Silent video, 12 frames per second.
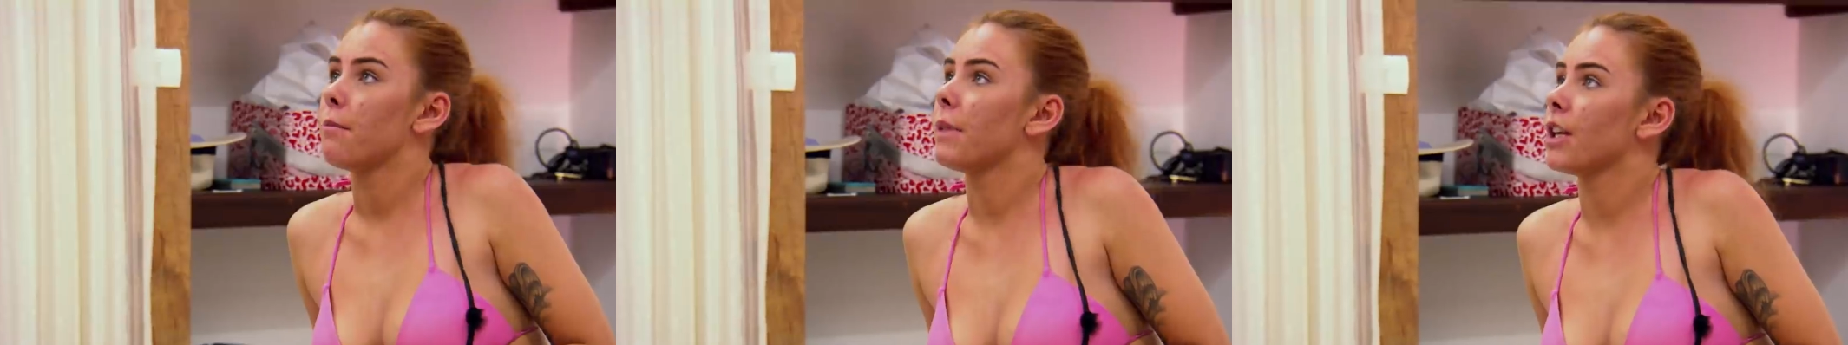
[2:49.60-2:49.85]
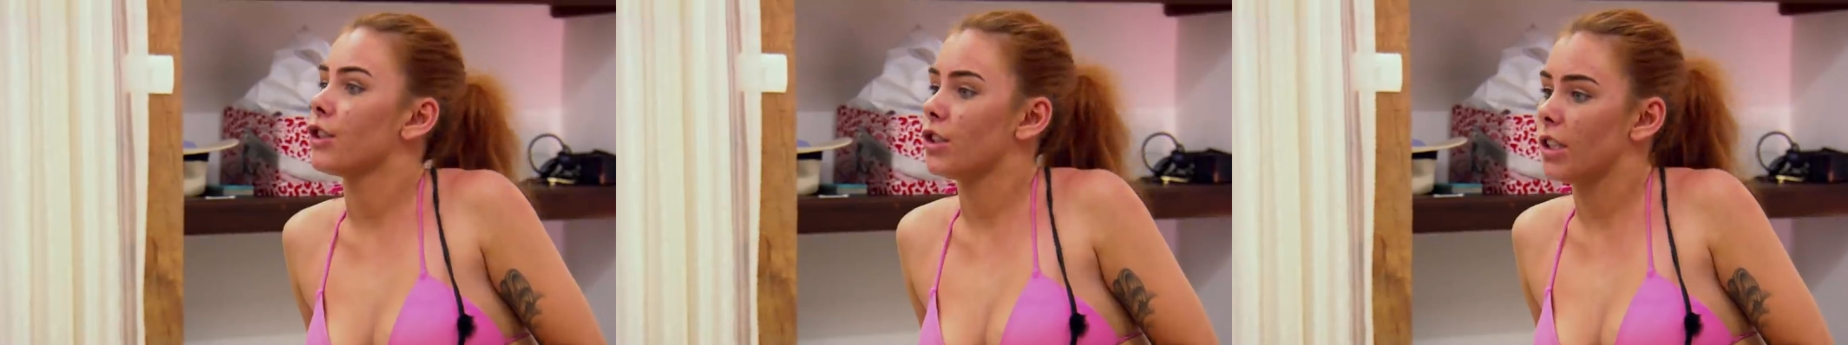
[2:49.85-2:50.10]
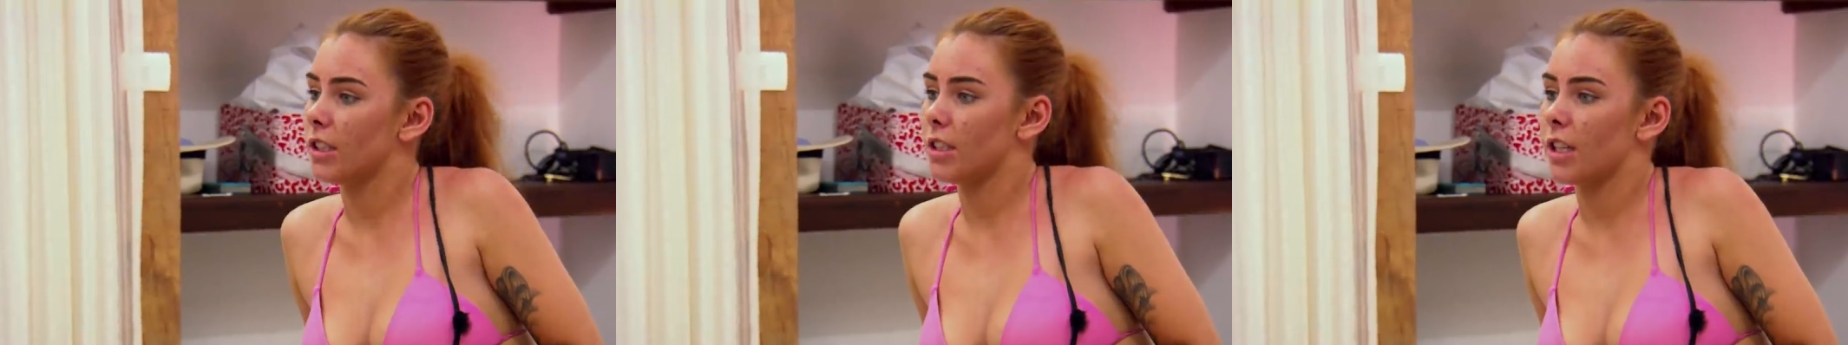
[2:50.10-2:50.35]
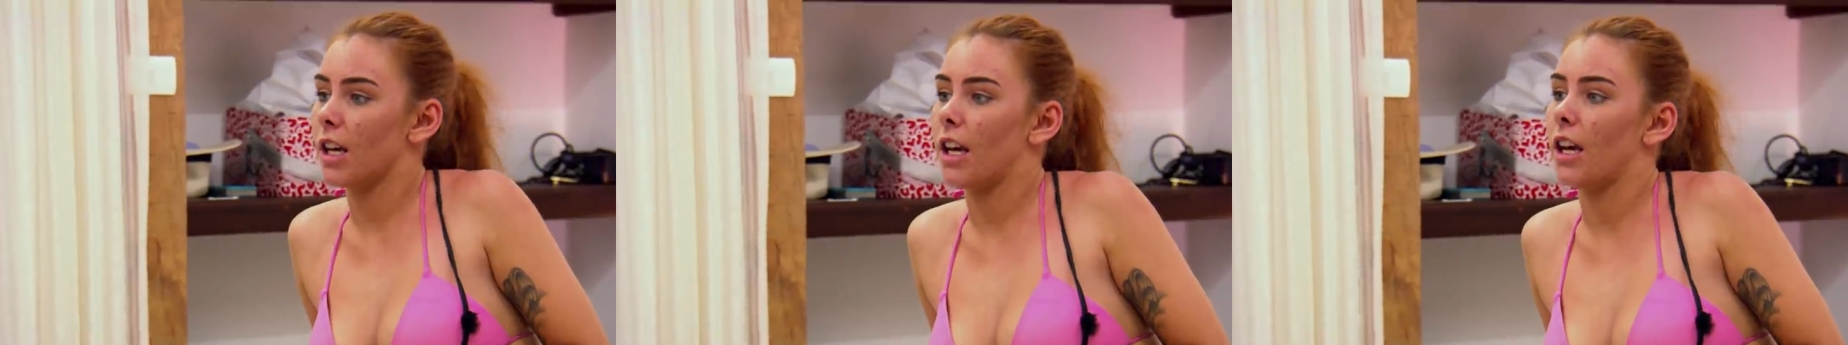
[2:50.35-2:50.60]
because she's
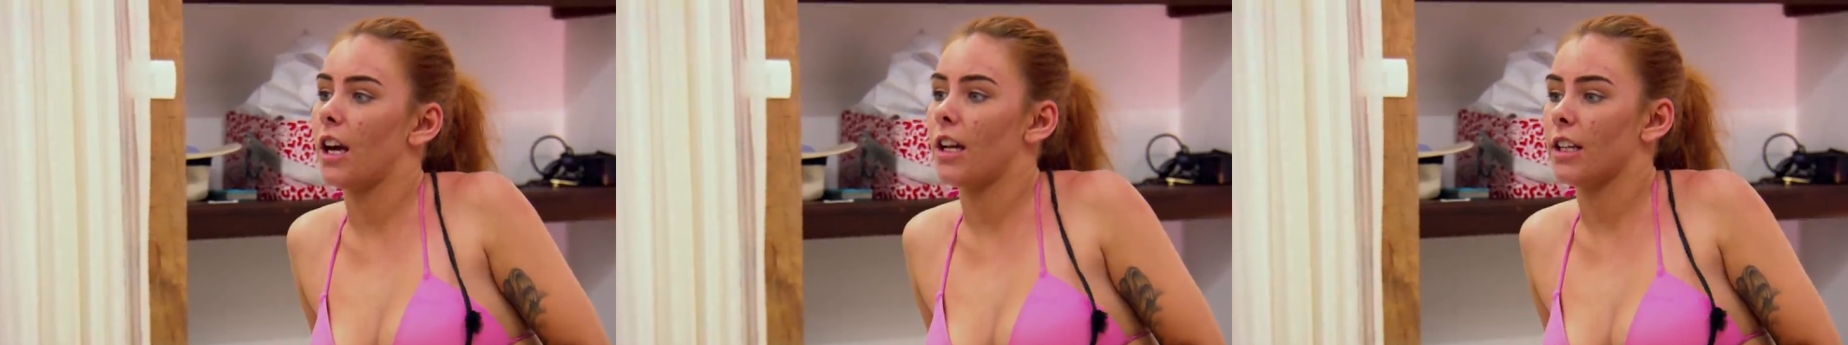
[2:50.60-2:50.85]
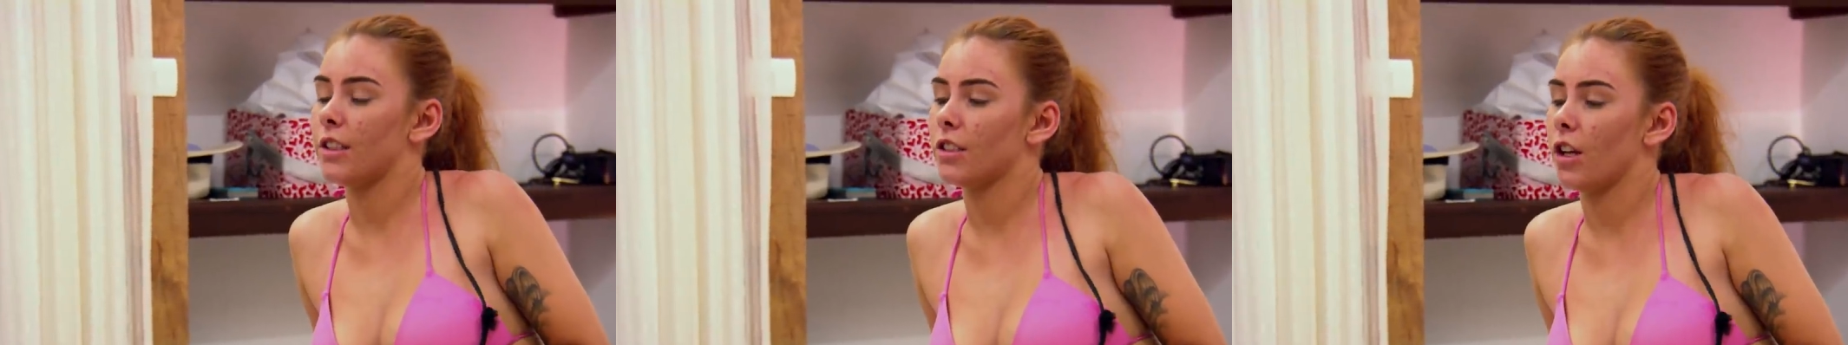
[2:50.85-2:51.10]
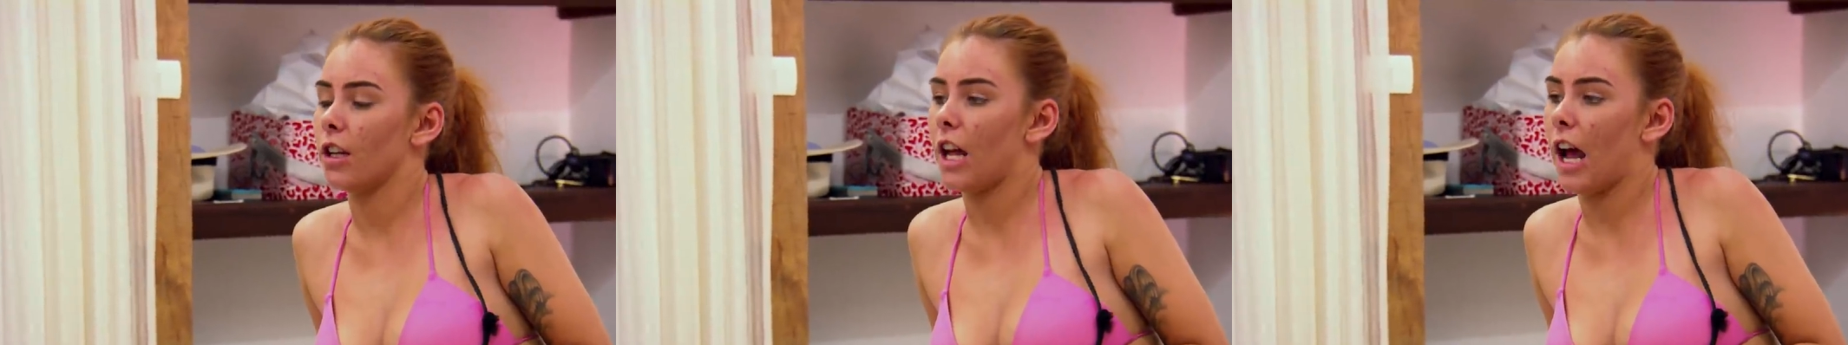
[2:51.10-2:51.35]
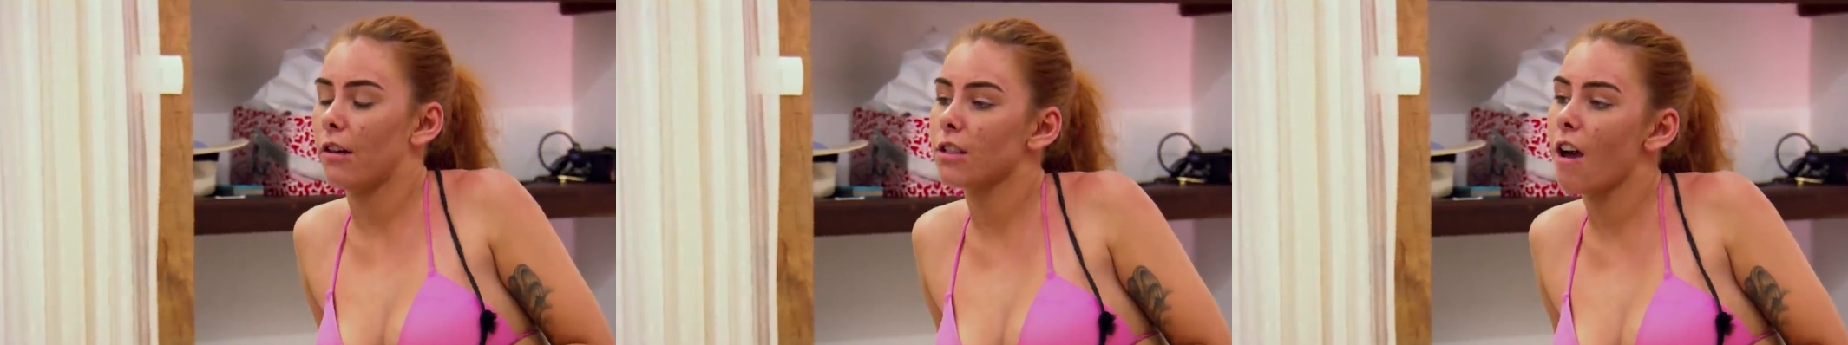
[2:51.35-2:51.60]
the ugliest girl in the
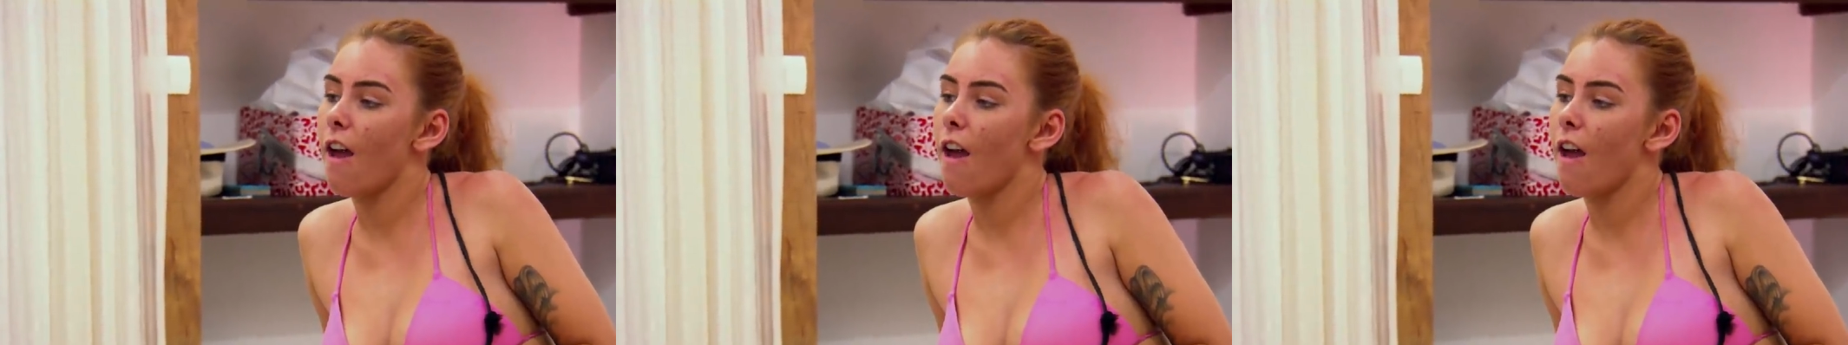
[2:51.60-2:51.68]
house.